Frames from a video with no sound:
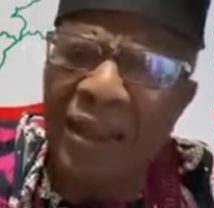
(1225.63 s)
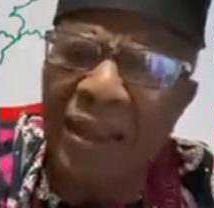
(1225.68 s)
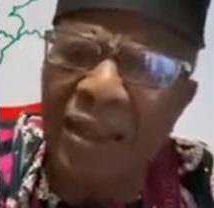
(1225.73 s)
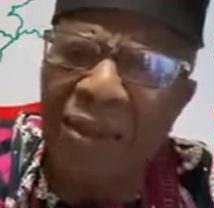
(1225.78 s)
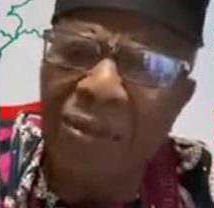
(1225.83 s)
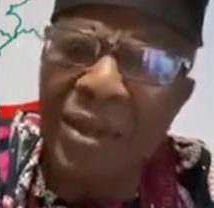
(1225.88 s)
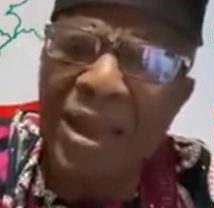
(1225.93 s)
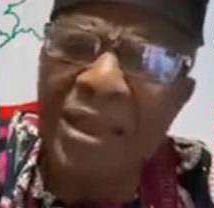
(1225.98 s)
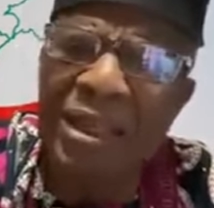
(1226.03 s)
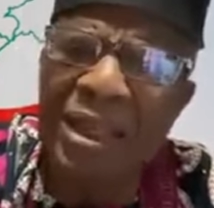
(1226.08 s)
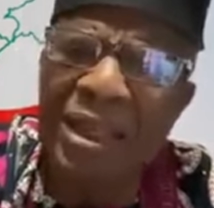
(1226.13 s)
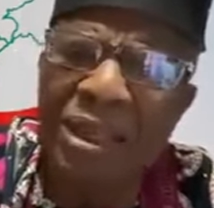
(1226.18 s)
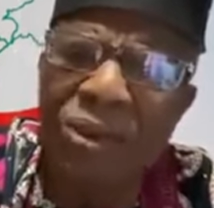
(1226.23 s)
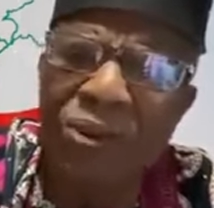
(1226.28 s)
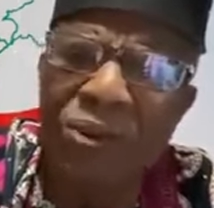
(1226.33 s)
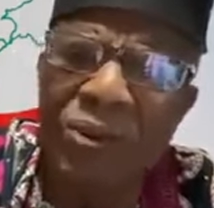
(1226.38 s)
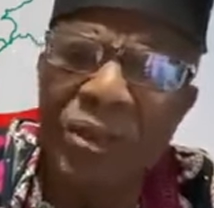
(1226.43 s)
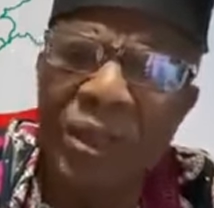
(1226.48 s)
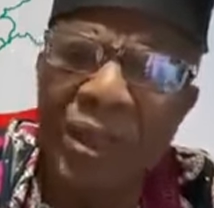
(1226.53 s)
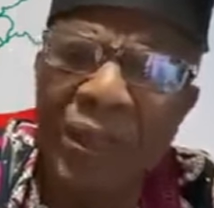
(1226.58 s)
where is he
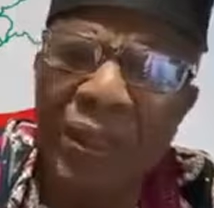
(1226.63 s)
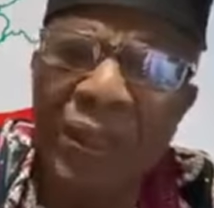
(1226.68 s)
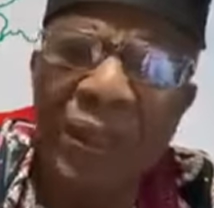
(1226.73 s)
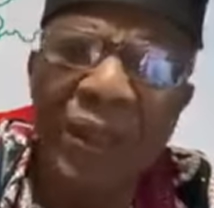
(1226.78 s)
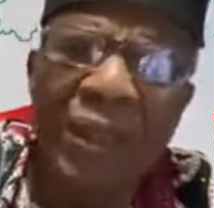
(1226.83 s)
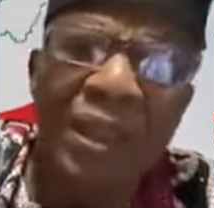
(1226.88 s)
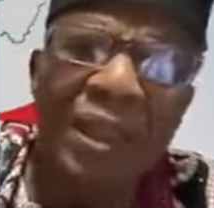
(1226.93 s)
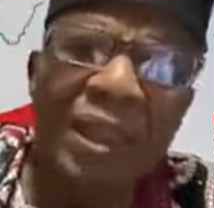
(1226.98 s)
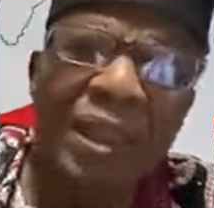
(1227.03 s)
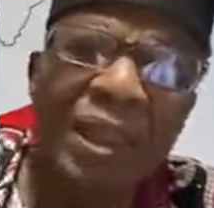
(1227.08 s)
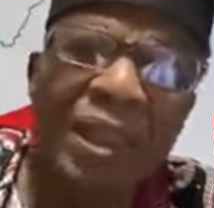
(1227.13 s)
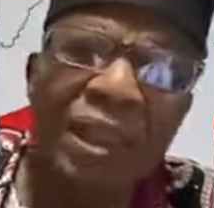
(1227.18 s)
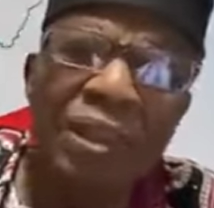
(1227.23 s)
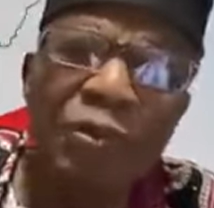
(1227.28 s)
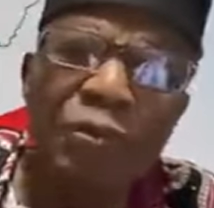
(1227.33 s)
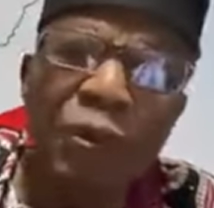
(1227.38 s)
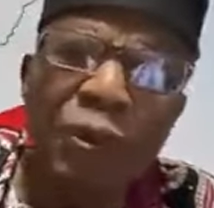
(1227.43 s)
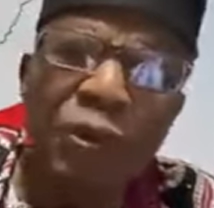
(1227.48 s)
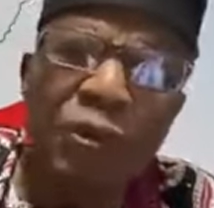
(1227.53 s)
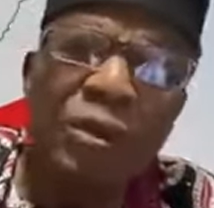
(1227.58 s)
today? he is
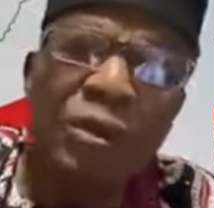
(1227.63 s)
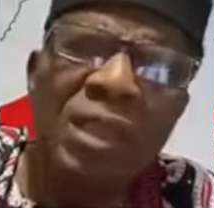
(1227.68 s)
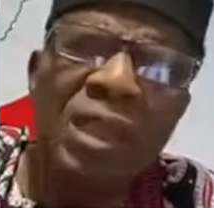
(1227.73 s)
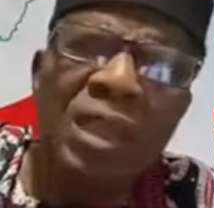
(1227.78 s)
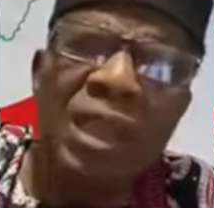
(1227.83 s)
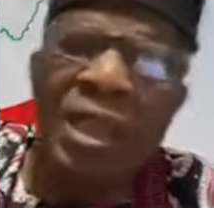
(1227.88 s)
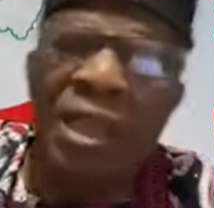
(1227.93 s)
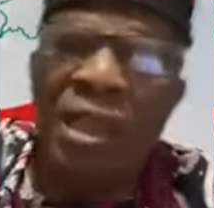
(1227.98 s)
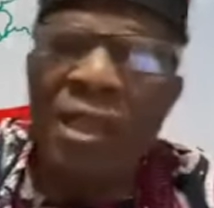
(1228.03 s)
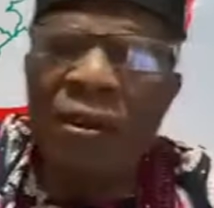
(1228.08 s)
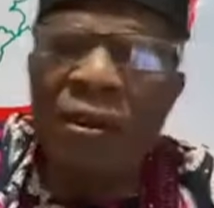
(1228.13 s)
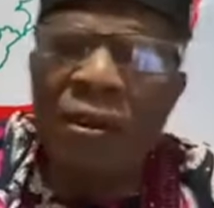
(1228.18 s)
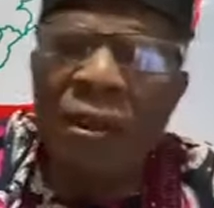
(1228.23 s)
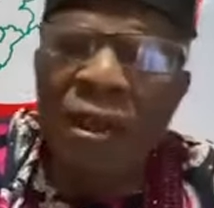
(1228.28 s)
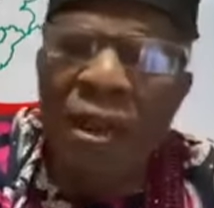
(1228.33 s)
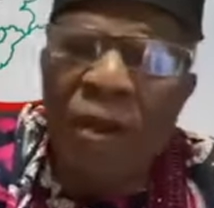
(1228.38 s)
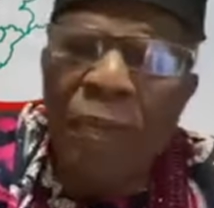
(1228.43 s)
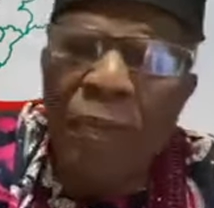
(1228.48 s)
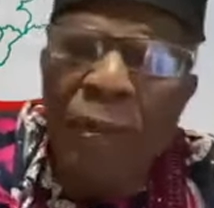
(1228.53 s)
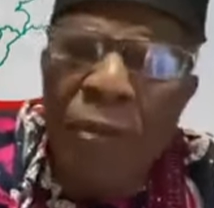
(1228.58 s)
put in
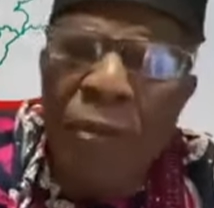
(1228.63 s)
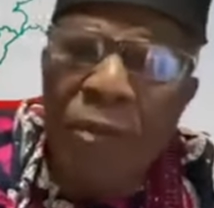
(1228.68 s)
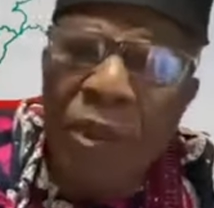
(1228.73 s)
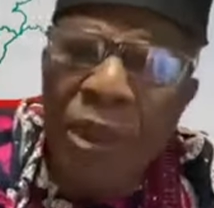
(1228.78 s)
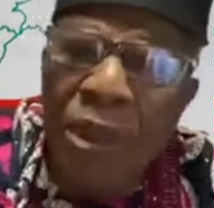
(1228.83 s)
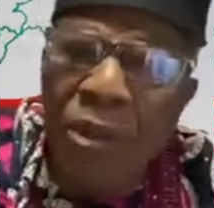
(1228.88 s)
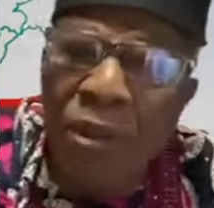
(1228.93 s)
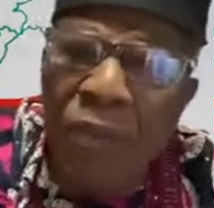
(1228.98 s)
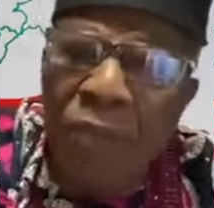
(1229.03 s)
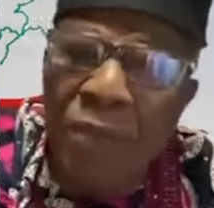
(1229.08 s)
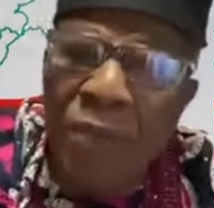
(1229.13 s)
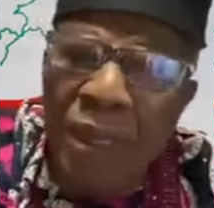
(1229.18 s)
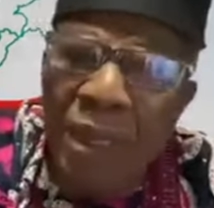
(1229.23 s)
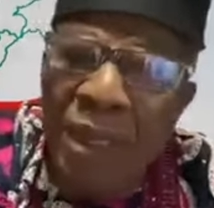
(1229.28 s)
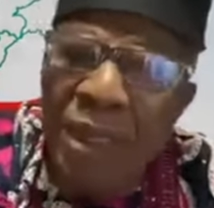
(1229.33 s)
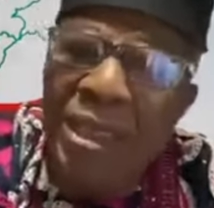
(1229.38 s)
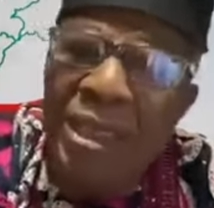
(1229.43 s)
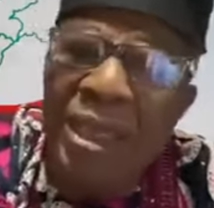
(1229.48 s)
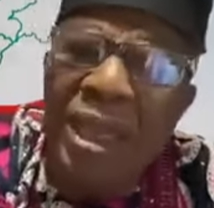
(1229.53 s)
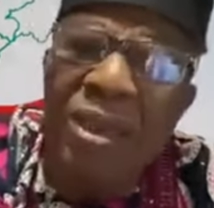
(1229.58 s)
Republic of Benin
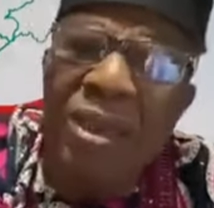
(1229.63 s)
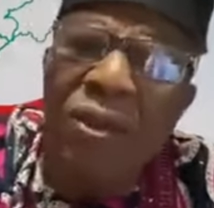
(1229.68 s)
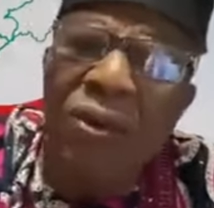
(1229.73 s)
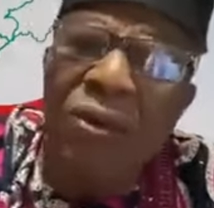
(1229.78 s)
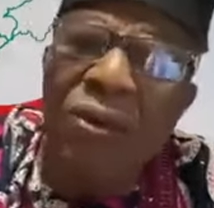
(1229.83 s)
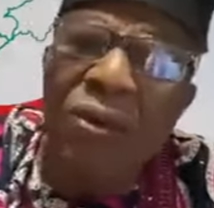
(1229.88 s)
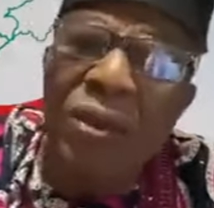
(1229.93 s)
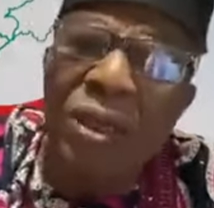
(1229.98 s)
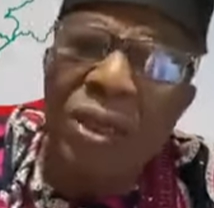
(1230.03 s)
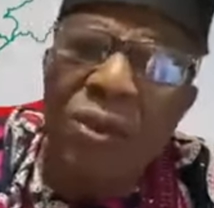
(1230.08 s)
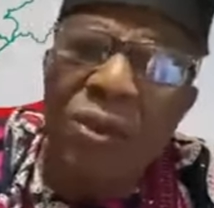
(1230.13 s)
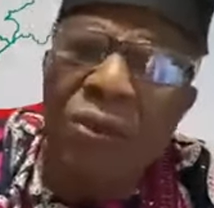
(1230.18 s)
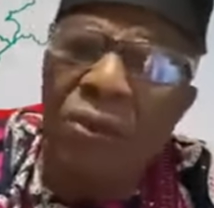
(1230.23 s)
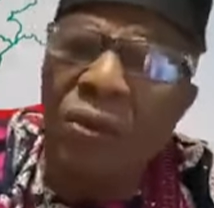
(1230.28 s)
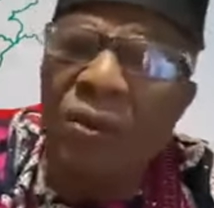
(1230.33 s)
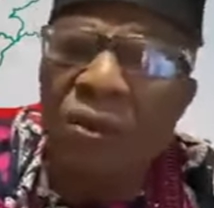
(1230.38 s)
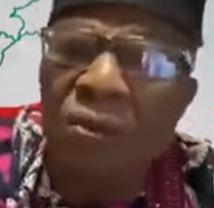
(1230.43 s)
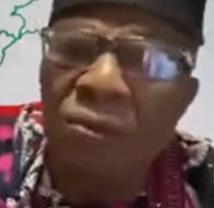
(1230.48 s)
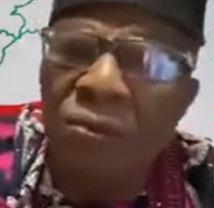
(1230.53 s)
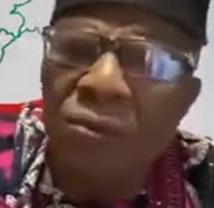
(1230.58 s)
instead of going
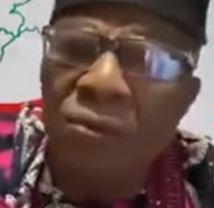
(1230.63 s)
to